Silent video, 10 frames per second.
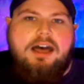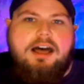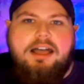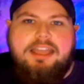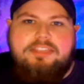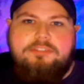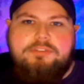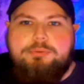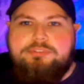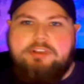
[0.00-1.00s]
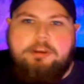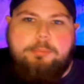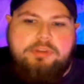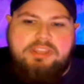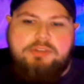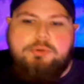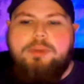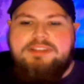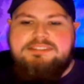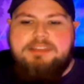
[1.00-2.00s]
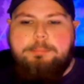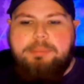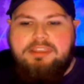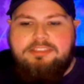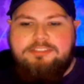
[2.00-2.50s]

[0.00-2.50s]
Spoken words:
and the veto ceremony and who ends up being